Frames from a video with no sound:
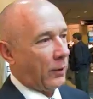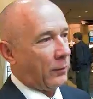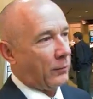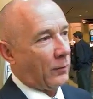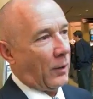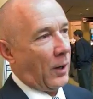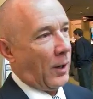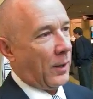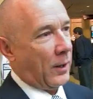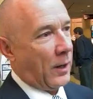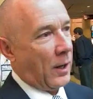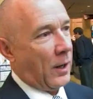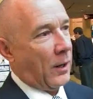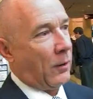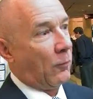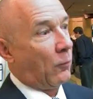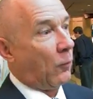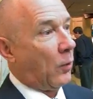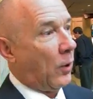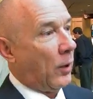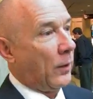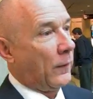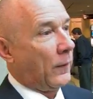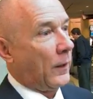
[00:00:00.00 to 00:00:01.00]
on right now,
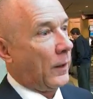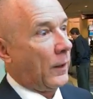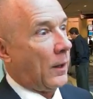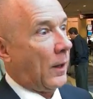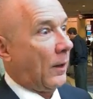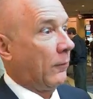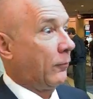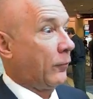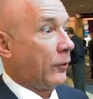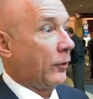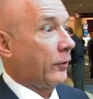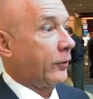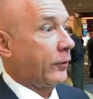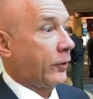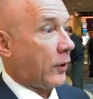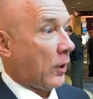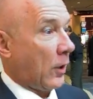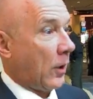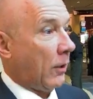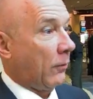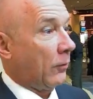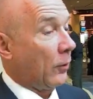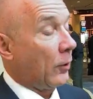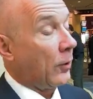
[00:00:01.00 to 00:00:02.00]
and one that I've just
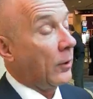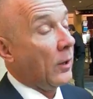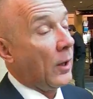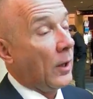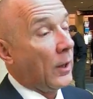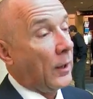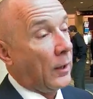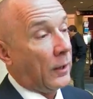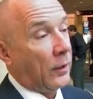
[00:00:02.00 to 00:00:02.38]
covered,